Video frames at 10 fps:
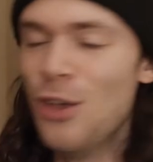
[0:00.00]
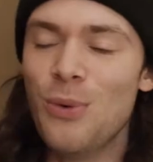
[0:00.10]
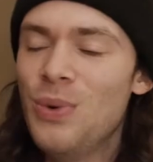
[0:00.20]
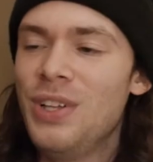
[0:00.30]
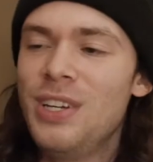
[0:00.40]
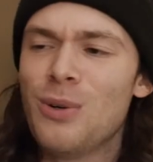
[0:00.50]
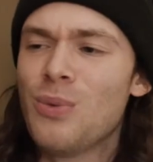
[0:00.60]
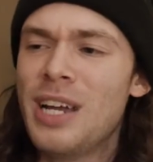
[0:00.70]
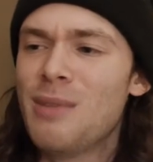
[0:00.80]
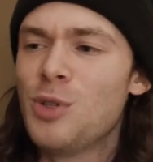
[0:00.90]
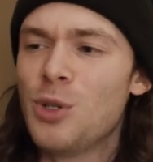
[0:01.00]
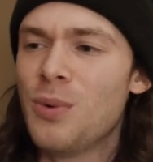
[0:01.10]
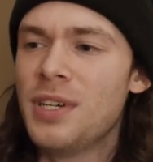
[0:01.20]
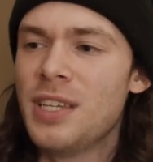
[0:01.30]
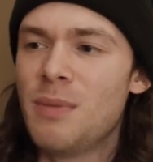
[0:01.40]
we'll hear random
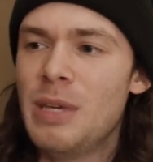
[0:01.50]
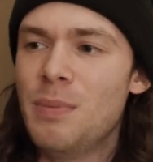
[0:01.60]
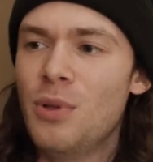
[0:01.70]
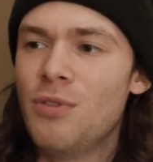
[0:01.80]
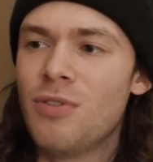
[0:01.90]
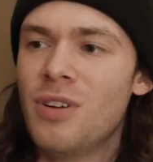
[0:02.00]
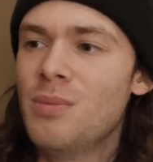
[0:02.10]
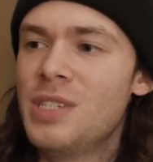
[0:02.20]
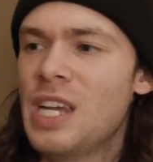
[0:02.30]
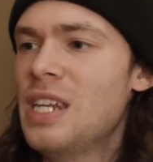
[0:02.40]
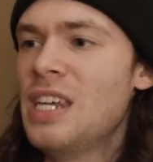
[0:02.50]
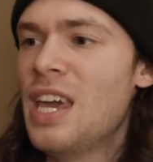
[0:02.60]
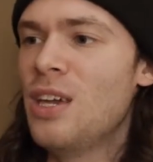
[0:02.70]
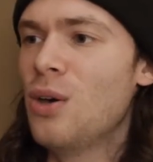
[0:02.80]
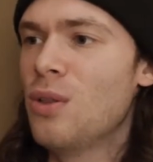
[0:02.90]
stories like people from San
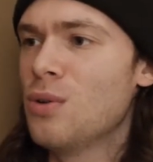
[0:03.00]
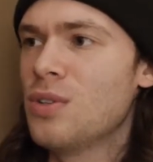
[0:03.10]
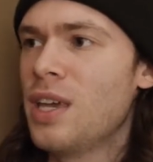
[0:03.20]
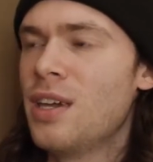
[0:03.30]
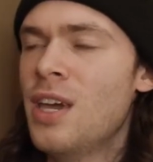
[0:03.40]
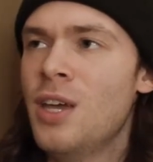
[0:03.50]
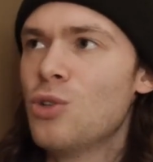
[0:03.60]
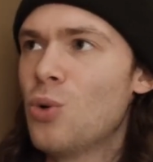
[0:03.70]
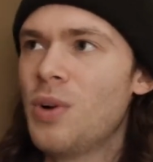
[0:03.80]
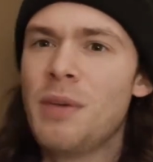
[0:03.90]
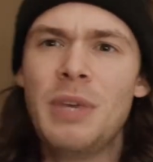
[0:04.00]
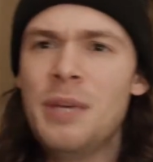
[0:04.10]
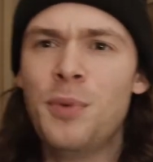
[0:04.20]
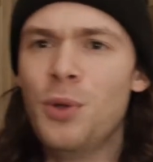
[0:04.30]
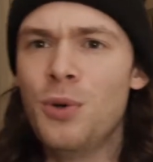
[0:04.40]
Diego. There's like 20
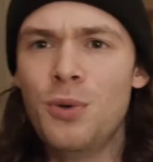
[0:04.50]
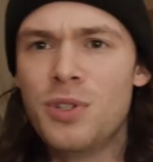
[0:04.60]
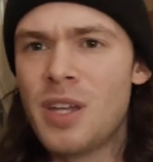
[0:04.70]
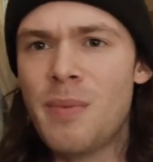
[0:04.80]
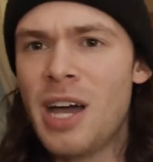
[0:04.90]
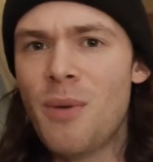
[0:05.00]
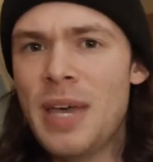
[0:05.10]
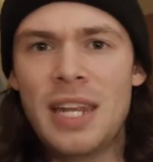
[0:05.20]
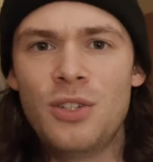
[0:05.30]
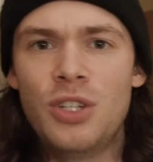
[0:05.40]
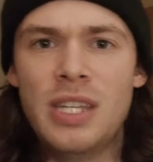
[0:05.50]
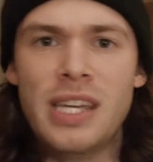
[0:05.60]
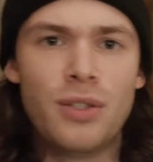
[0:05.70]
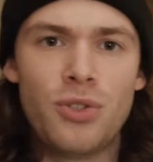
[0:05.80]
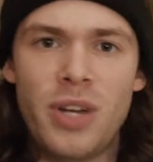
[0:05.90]
people who somehow managed to
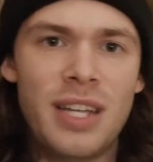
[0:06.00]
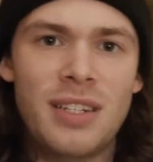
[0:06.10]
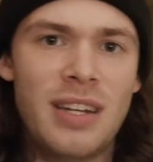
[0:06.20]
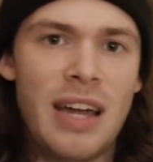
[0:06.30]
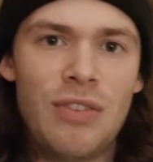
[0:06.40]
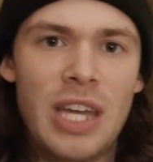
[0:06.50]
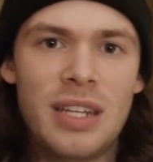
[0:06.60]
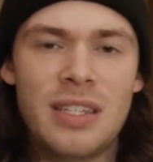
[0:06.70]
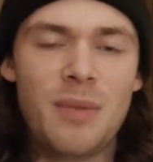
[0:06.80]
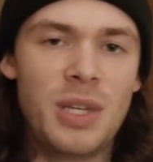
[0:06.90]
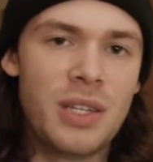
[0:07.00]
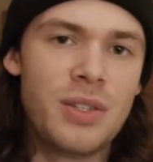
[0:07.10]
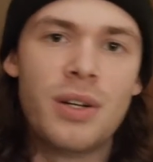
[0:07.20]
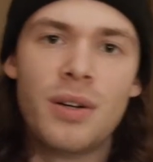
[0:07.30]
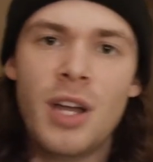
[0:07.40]
get stranded in Afghanistan because
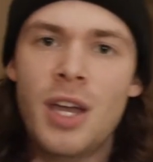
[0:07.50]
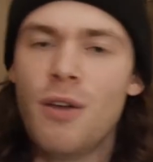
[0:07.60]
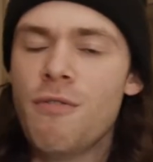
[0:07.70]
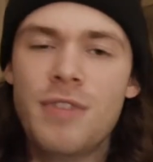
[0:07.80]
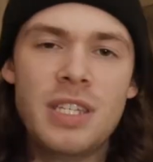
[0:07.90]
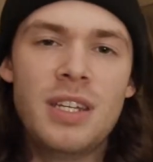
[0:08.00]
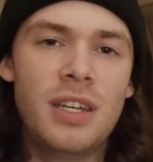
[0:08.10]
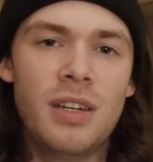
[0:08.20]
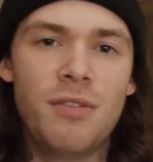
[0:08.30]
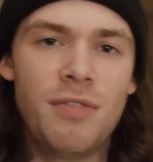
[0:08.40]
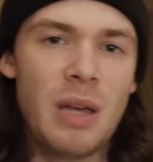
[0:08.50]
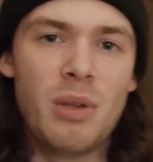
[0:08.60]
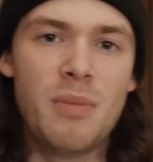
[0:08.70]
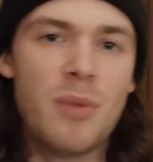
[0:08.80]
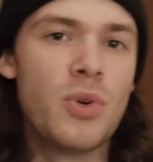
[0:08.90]
they're visiting
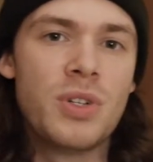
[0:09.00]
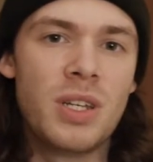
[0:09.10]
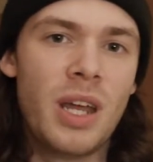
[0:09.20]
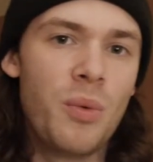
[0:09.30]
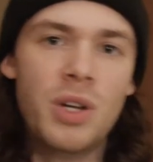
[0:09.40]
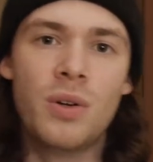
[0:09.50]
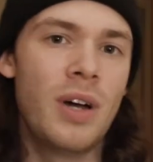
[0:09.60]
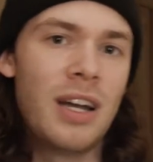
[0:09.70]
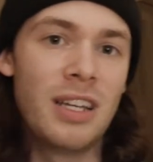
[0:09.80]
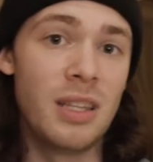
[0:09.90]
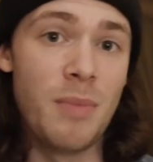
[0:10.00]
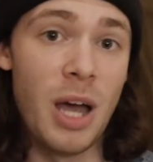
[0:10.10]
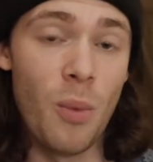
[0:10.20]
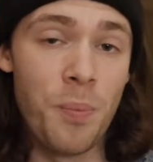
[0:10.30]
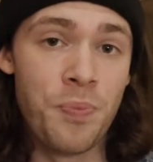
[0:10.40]
family members and now we don't know how to get them out.